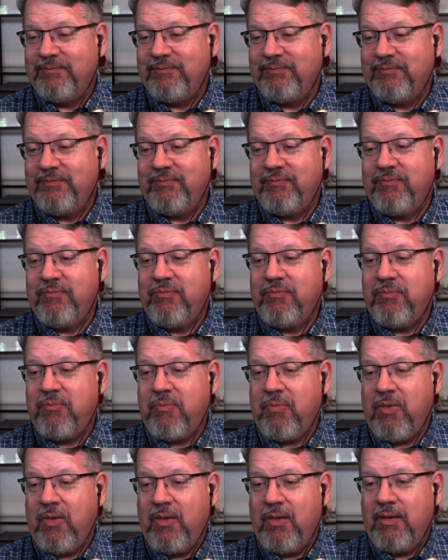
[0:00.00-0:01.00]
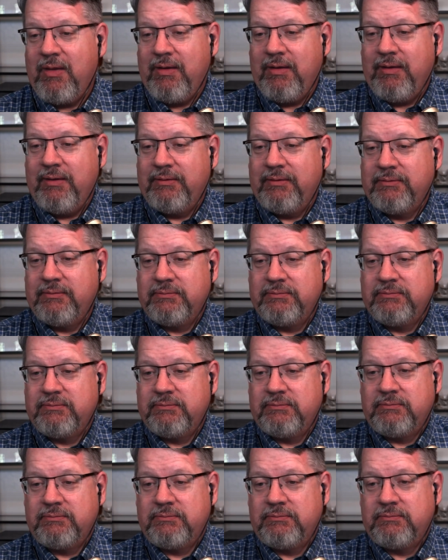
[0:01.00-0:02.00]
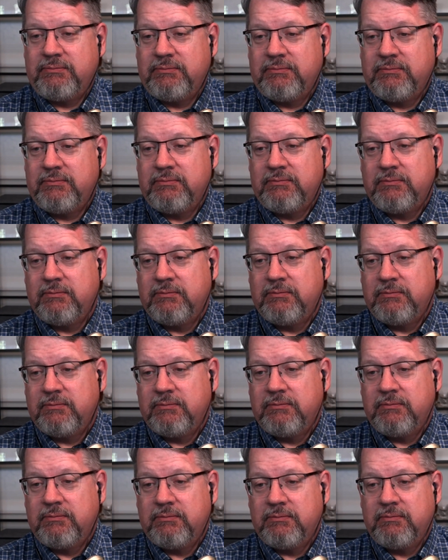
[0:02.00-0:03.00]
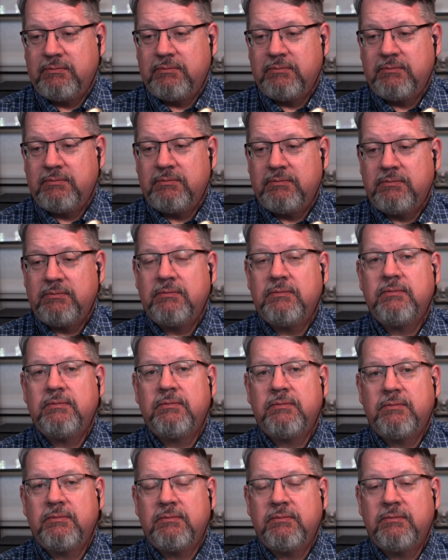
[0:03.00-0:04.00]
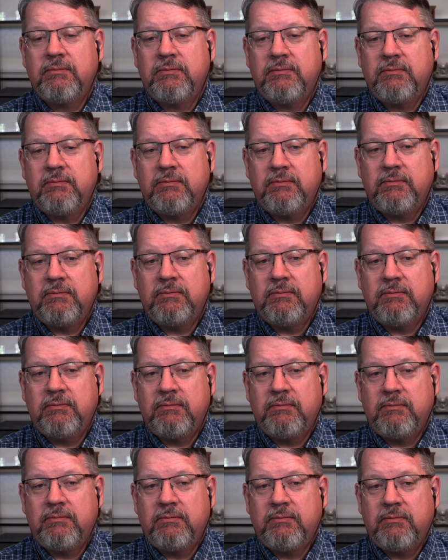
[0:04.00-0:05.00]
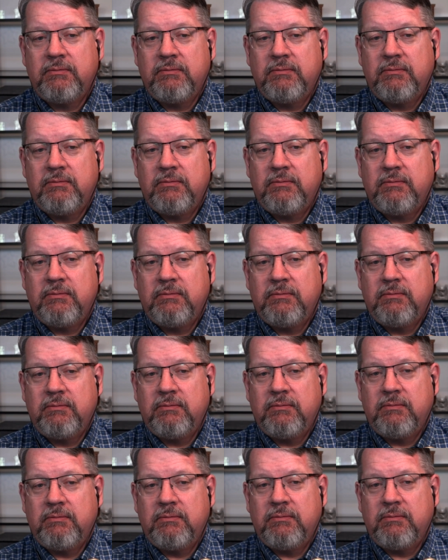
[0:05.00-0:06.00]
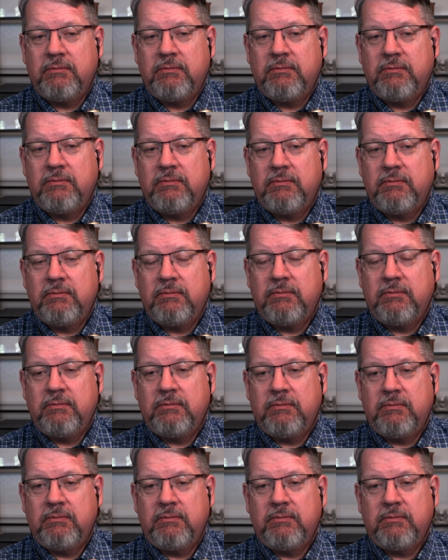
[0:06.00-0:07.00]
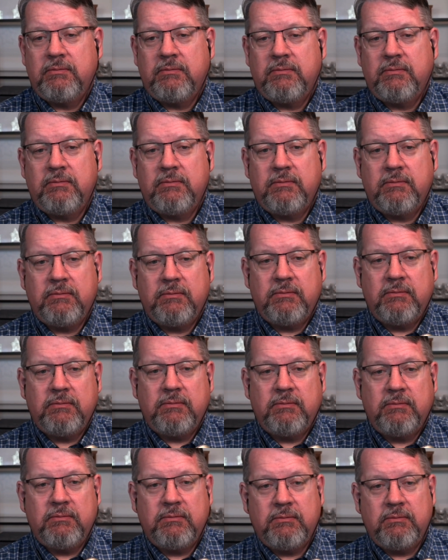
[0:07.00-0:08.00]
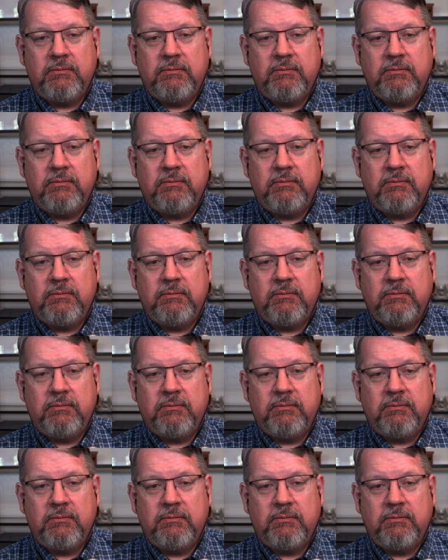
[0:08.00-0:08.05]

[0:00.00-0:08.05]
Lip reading: The person shown says nothing.